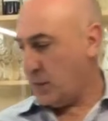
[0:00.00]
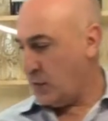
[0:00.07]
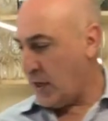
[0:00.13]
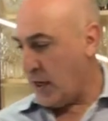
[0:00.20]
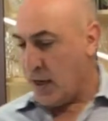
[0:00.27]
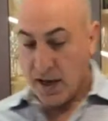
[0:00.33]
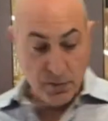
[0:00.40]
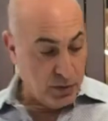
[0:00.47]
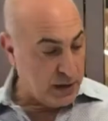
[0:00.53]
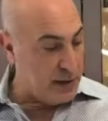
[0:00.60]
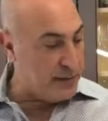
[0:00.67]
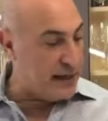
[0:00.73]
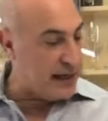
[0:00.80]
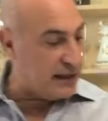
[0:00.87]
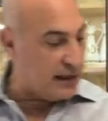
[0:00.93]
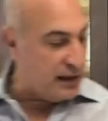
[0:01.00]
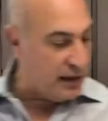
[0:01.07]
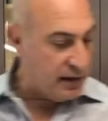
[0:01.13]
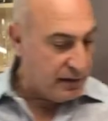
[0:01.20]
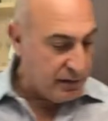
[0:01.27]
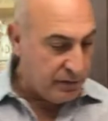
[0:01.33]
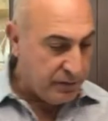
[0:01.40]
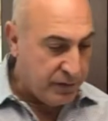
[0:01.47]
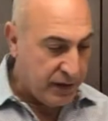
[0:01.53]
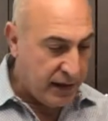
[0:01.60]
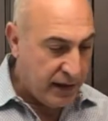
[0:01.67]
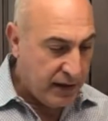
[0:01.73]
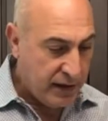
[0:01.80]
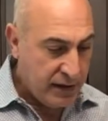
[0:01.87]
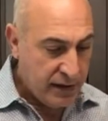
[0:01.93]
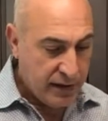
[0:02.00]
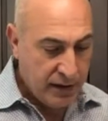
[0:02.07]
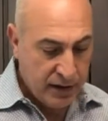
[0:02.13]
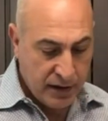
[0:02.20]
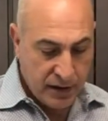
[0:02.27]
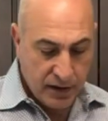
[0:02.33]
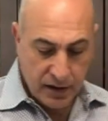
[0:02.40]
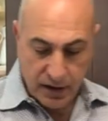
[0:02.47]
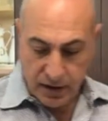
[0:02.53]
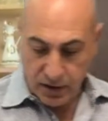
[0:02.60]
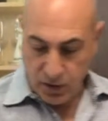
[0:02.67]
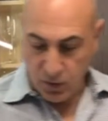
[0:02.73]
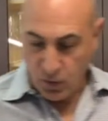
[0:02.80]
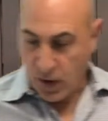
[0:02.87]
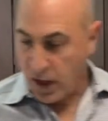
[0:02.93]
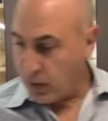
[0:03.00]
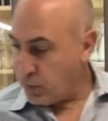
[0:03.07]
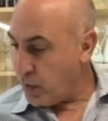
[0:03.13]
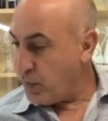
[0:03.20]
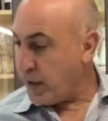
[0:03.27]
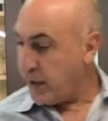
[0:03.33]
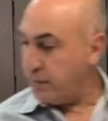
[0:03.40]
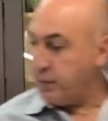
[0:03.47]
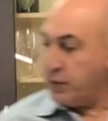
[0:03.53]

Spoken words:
Okay, well, let me get the fillet while we're waiting